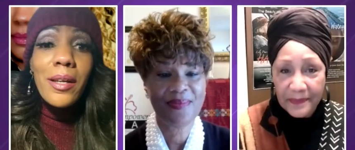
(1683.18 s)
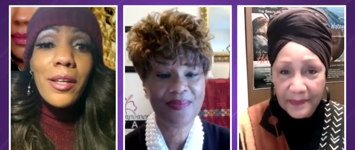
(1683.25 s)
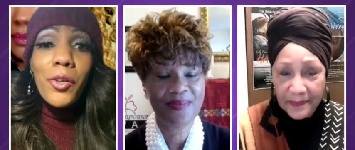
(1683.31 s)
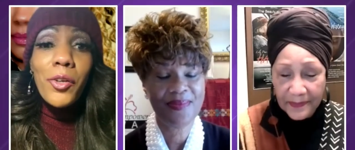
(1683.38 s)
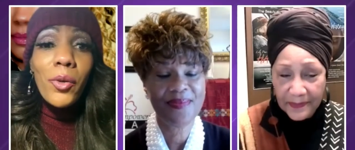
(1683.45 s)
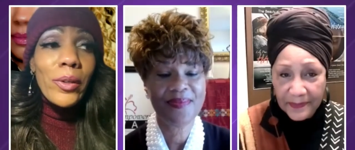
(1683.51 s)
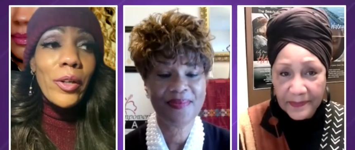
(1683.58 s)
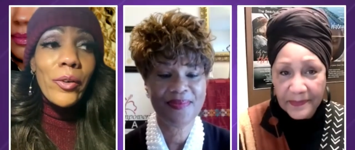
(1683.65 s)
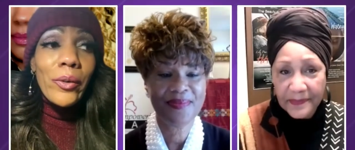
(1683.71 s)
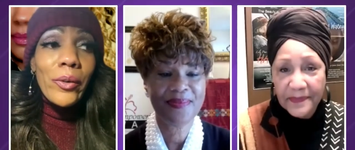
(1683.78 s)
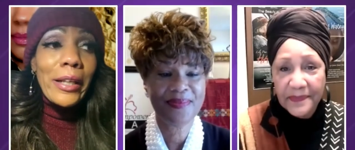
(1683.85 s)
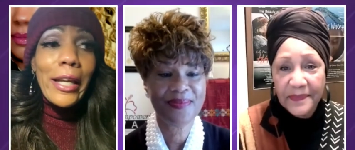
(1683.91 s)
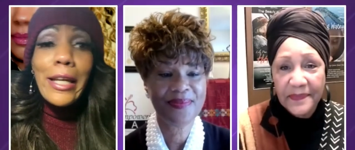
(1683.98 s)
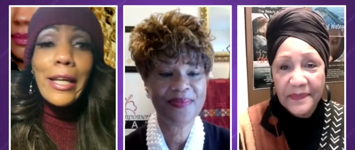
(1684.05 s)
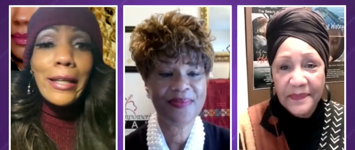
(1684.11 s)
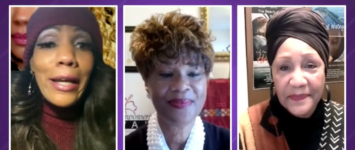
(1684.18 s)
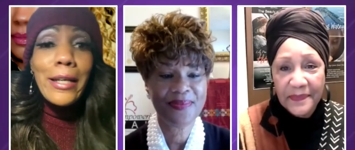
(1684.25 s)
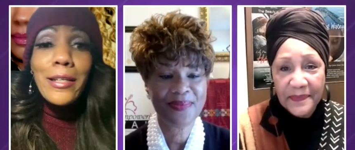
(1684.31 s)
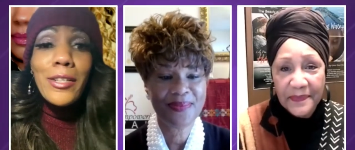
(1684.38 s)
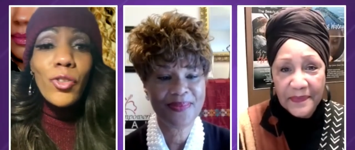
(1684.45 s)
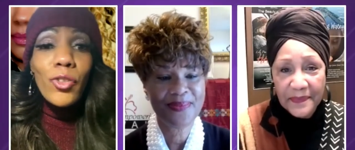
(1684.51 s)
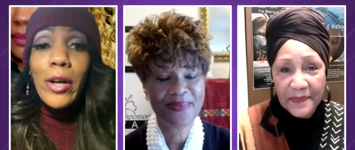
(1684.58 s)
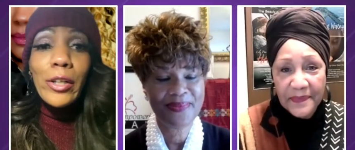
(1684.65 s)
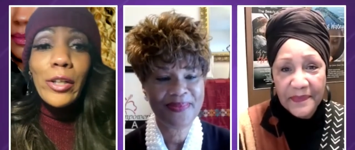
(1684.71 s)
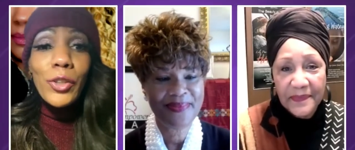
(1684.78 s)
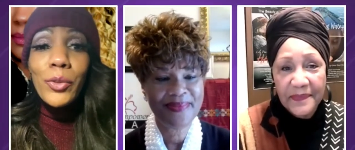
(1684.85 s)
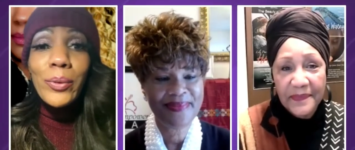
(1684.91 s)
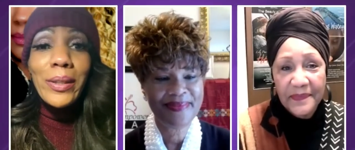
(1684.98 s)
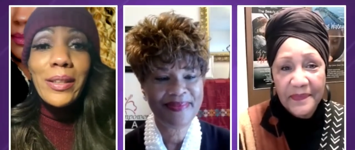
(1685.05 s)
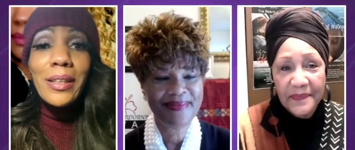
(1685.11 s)
Speaker 1: you know, in the late 90s trying to
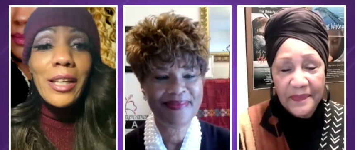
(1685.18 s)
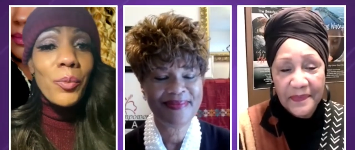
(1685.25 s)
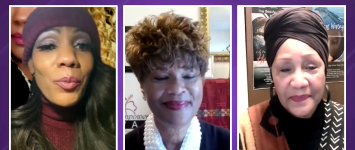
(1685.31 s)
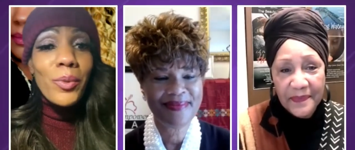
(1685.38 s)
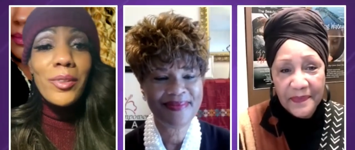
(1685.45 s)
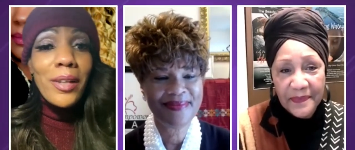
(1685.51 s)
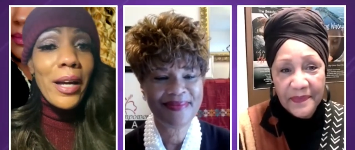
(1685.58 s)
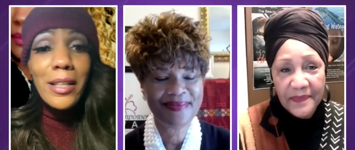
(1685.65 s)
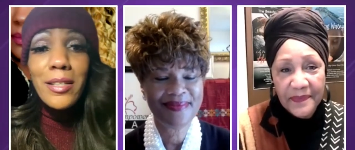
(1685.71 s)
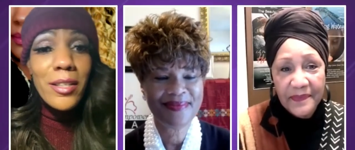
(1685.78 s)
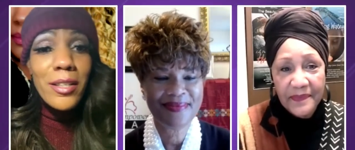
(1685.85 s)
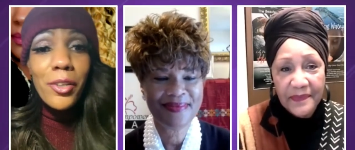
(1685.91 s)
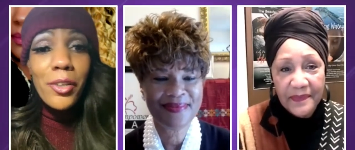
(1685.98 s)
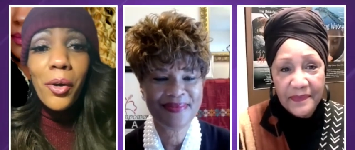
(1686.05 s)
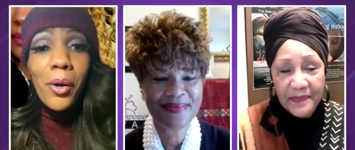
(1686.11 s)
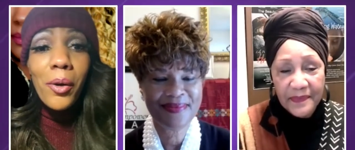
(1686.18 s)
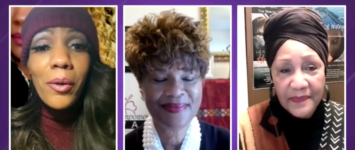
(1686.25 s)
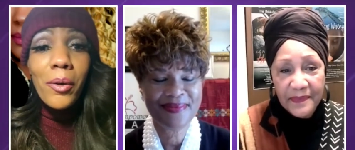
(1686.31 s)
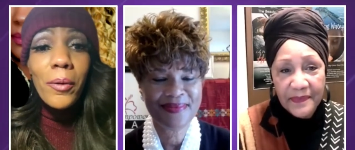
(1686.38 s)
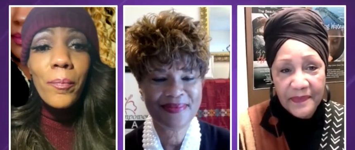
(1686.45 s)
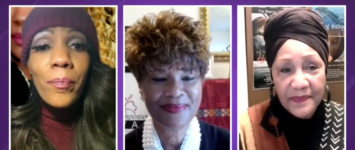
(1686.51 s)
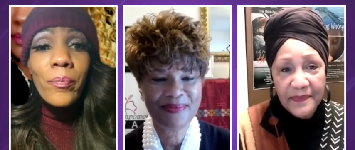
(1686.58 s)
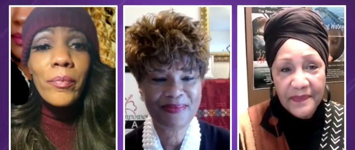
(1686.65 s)
do it. It was not easy at all.